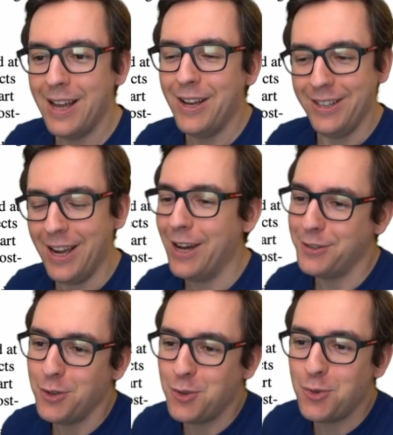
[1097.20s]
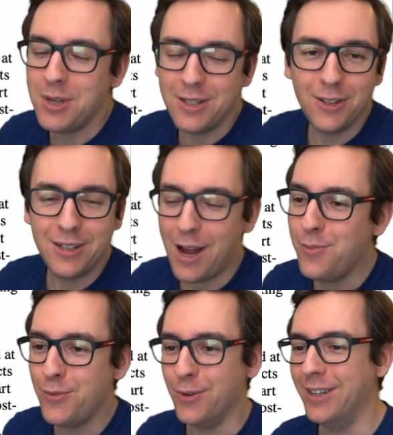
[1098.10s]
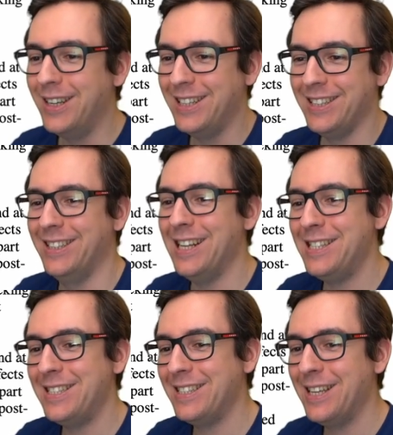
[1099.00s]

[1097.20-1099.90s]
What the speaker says: Yeah, assert true is not helpful. That's